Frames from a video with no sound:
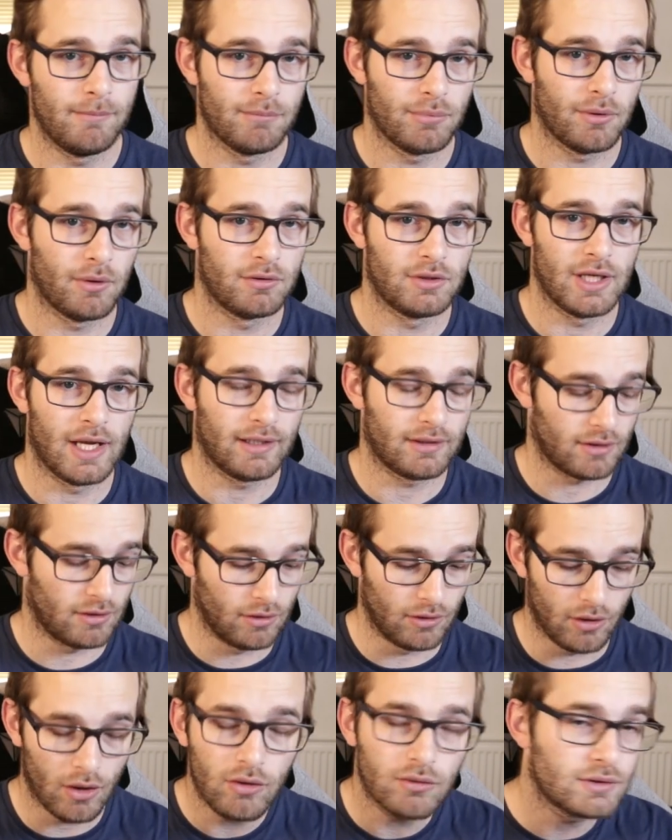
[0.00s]
project a
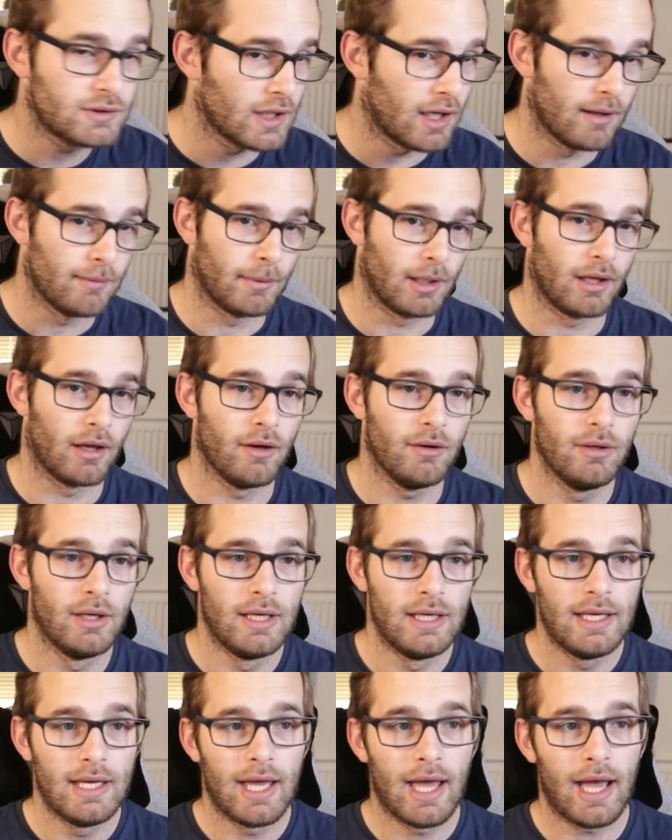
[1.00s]
long time ago,
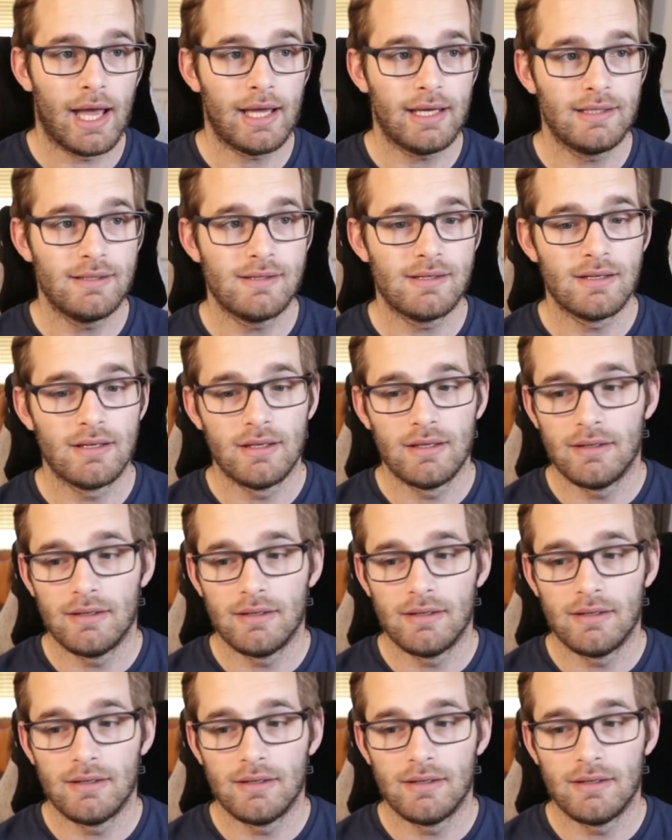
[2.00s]
and